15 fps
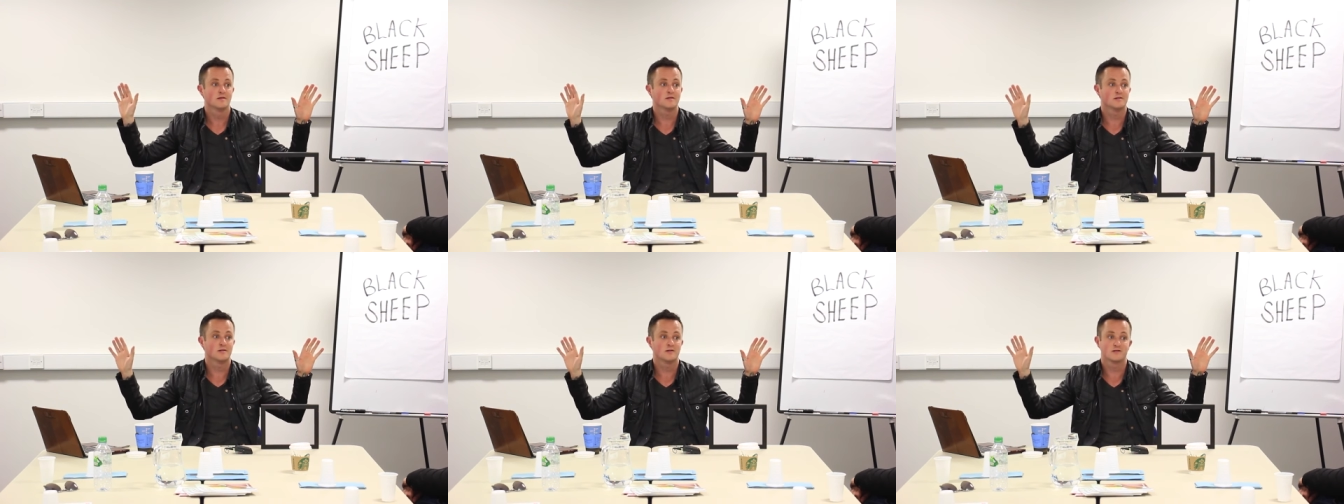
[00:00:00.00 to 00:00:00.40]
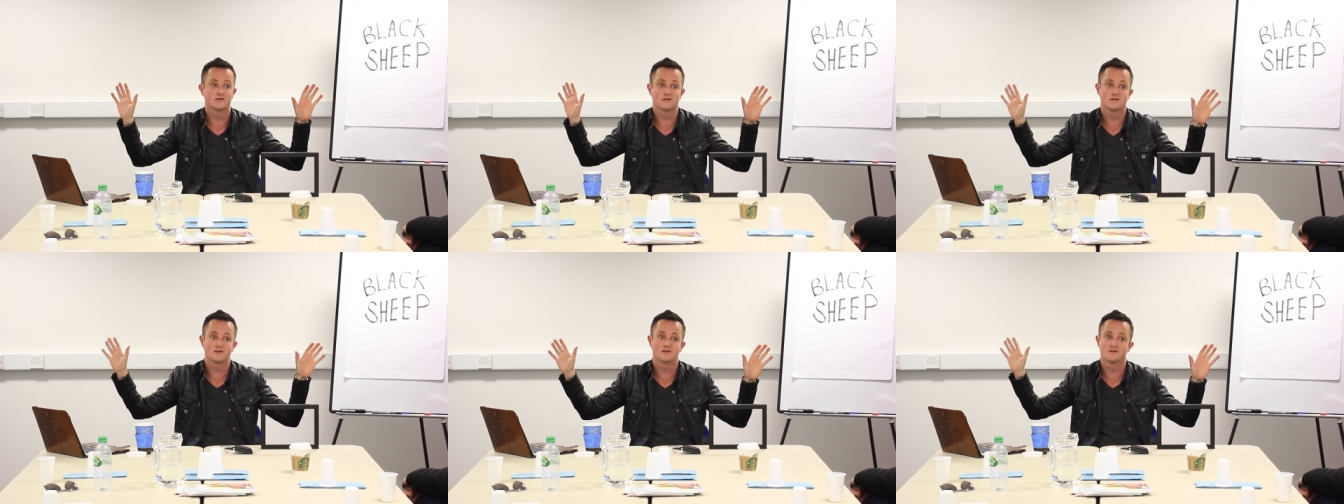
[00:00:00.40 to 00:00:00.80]
These are
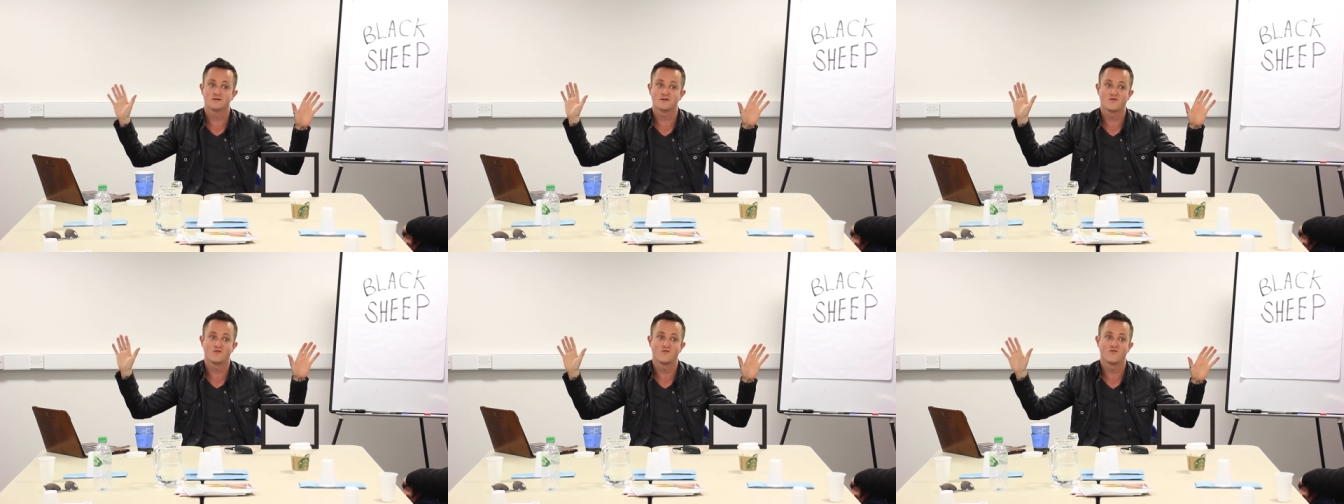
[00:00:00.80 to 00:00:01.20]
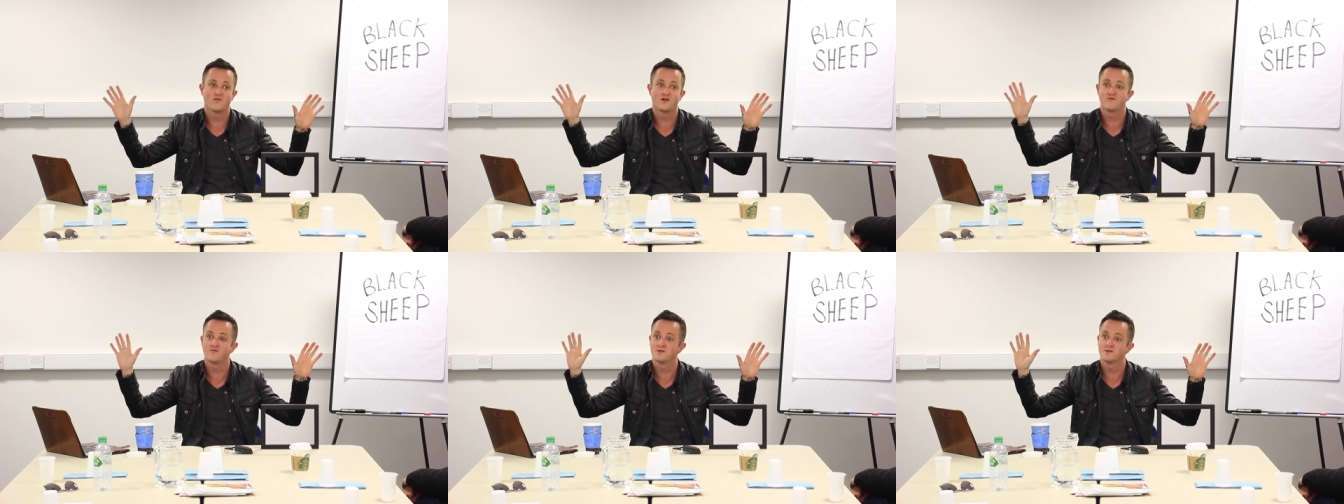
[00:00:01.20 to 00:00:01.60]
statistics from
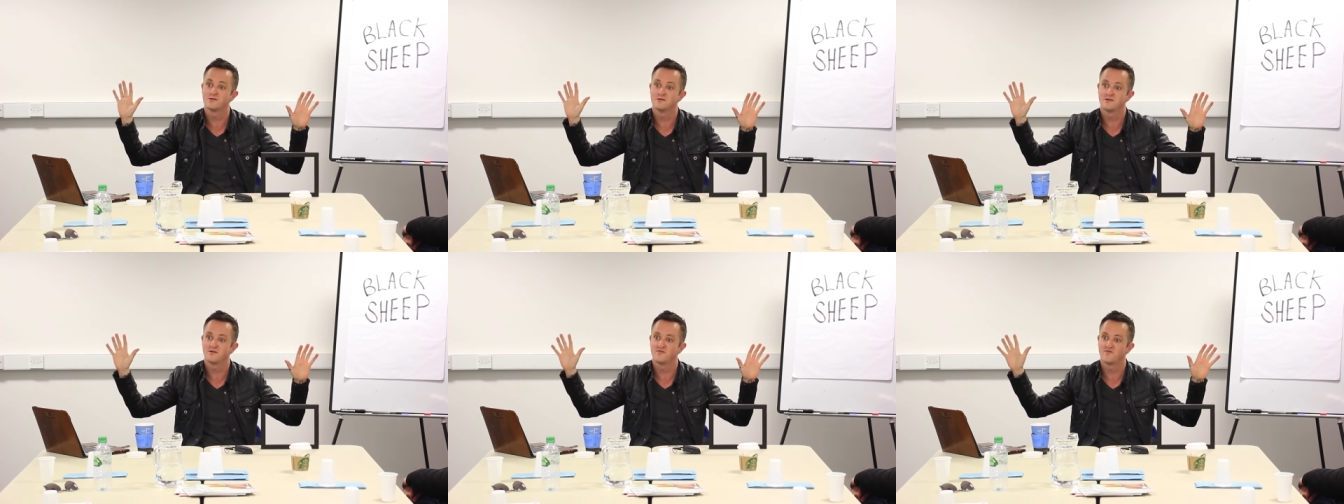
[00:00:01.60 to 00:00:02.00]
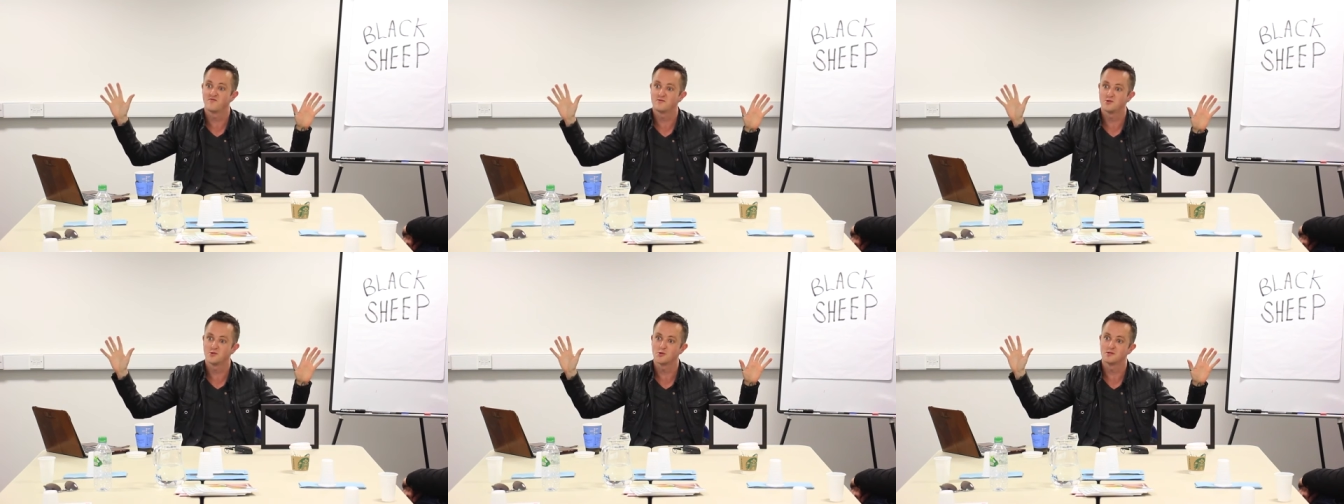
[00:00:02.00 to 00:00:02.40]
five years
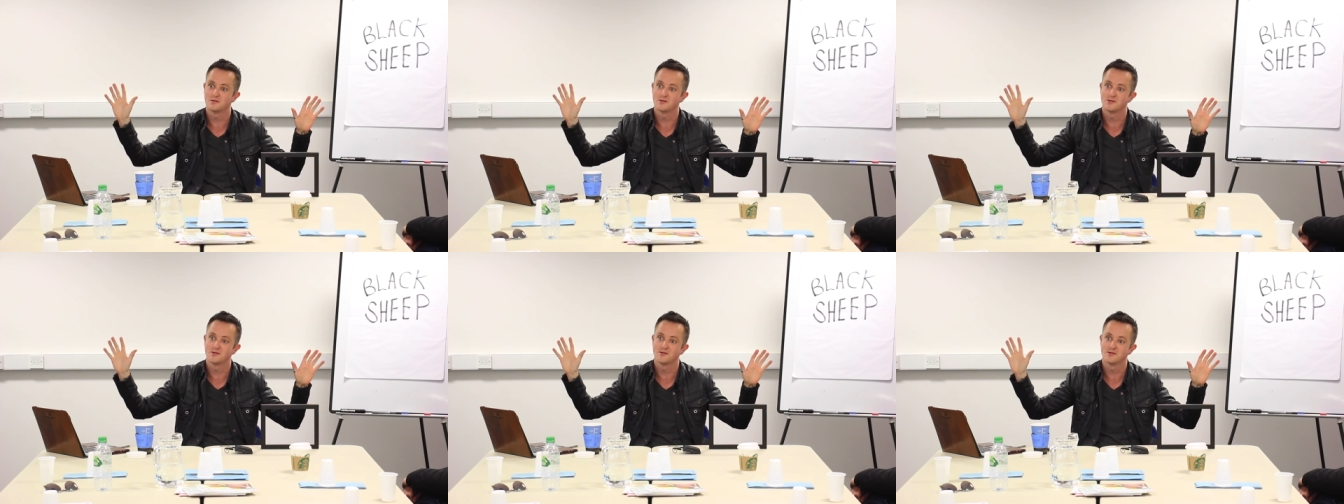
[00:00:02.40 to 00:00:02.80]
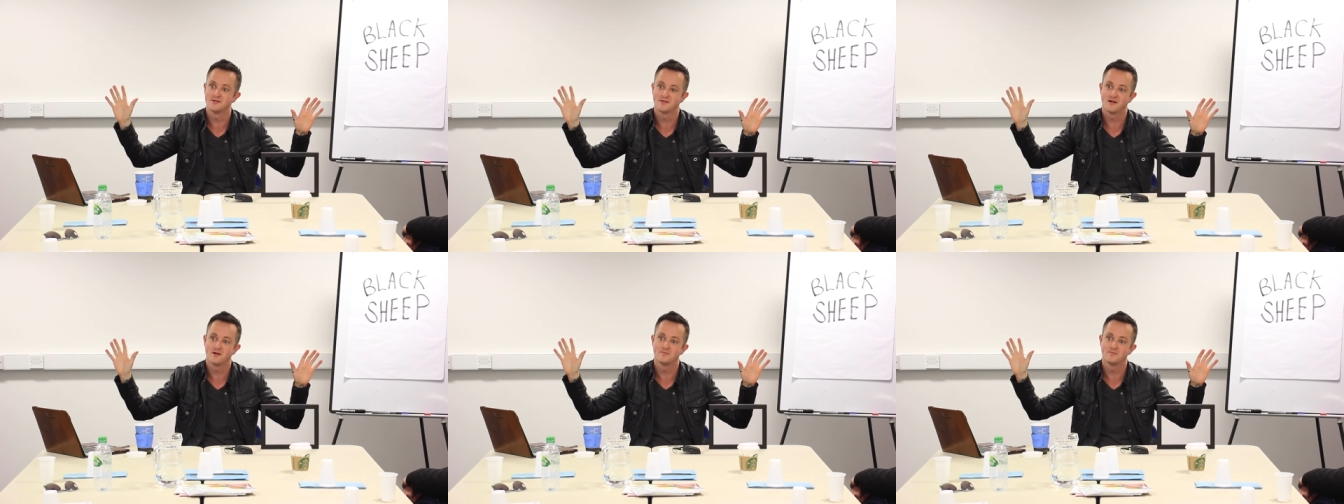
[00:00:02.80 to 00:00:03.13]
of talking to girls.